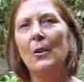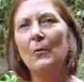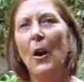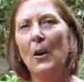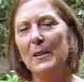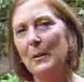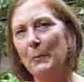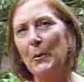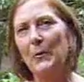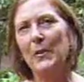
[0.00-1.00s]
Fall is the
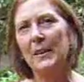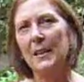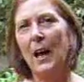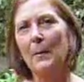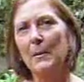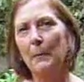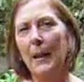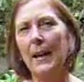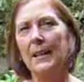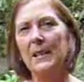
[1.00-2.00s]
perfect time to
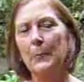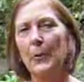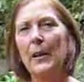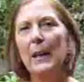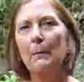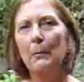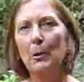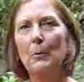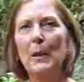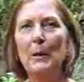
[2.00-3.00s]
plant spring
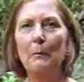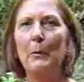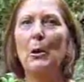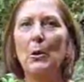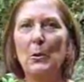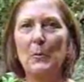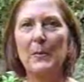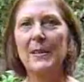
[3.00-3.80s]
blooming bulbs.